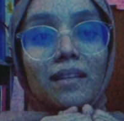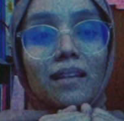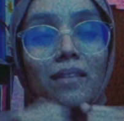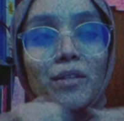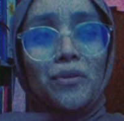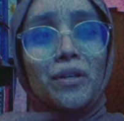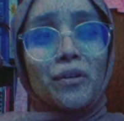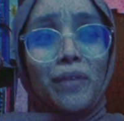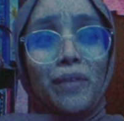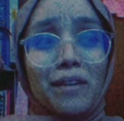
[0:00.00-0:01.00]
And those who are
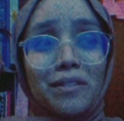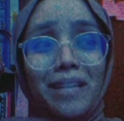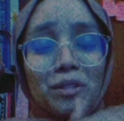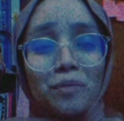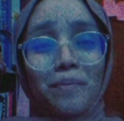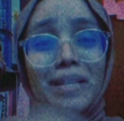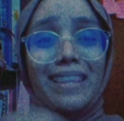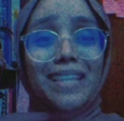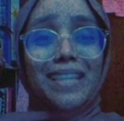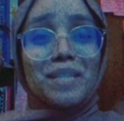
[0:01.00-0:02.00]
going outside to meet
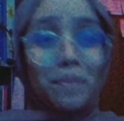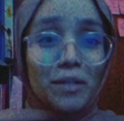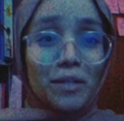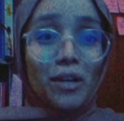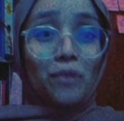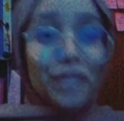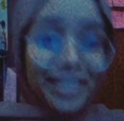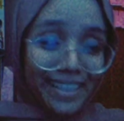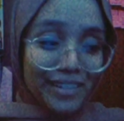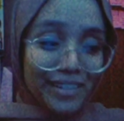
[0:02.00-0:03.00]
these people who are
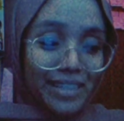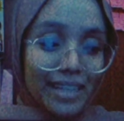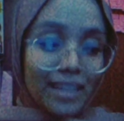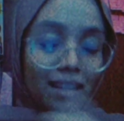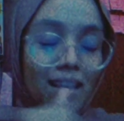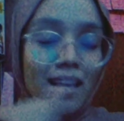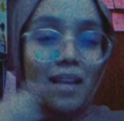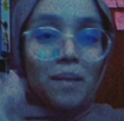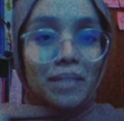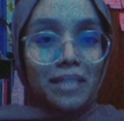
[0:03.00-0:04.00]
working outside,
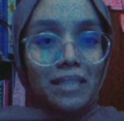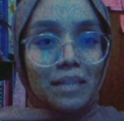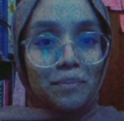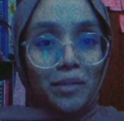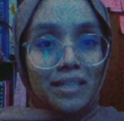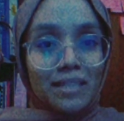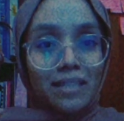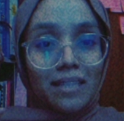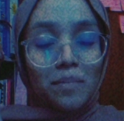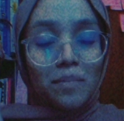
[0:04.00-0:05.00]
please keep your
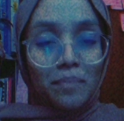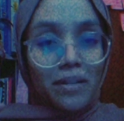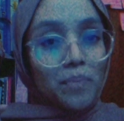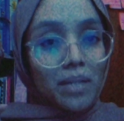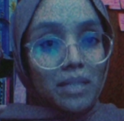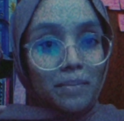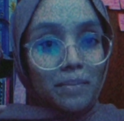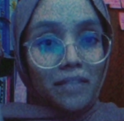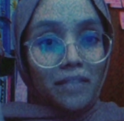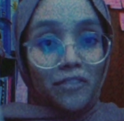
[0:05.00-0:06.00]
distance. Be
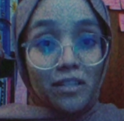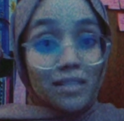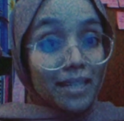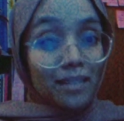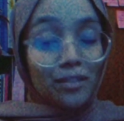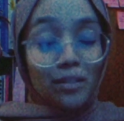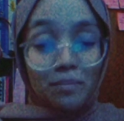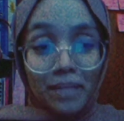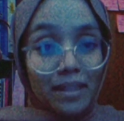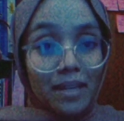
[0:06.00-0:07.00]
responsible. If you're sick, don't
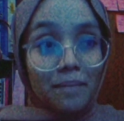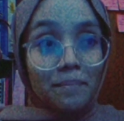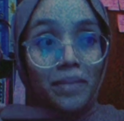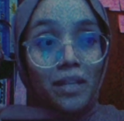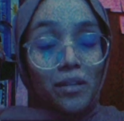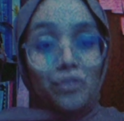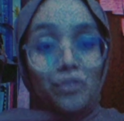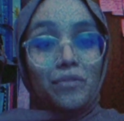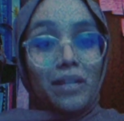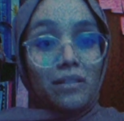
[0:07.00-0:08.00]
meet them. Go
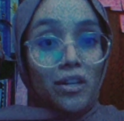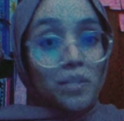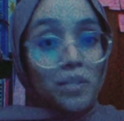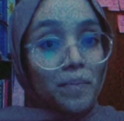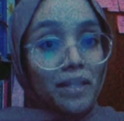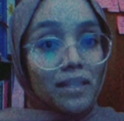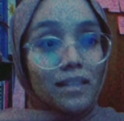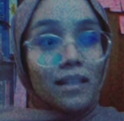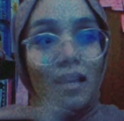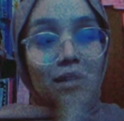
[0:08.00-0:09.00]
straight to the hospital.
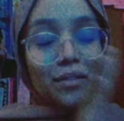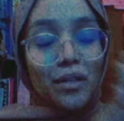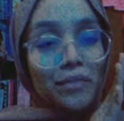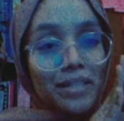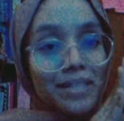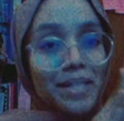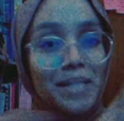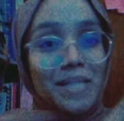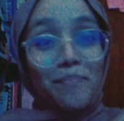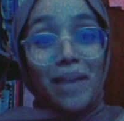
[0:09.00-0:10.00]
Don't risk
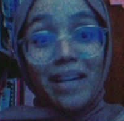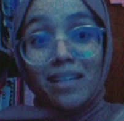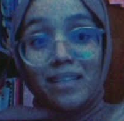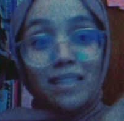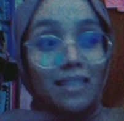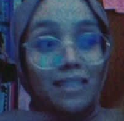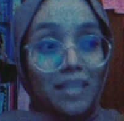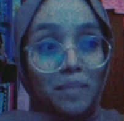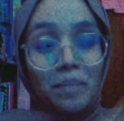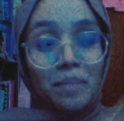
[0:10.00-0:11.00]
these bankers,
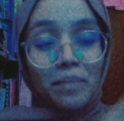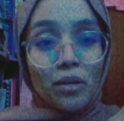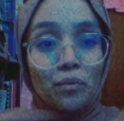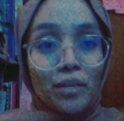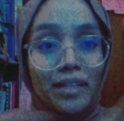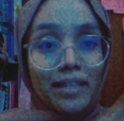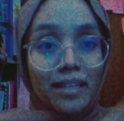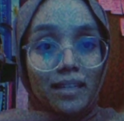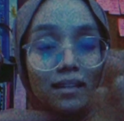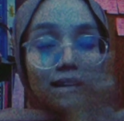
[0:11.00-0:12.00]
these people who are
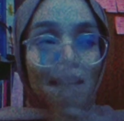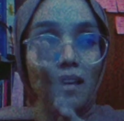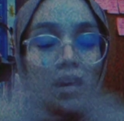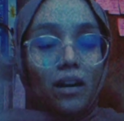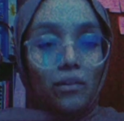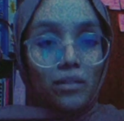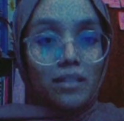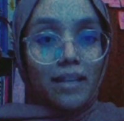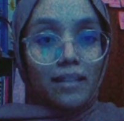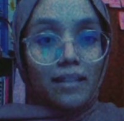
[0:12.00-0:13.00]
working
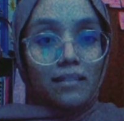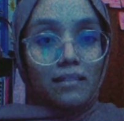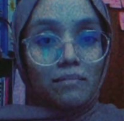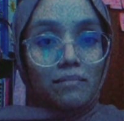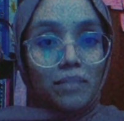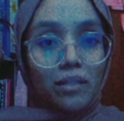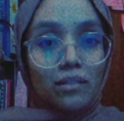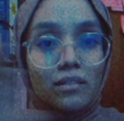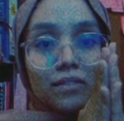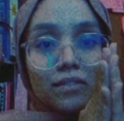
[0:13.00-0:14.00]
outside
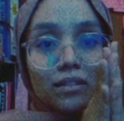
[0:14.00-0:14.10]
because of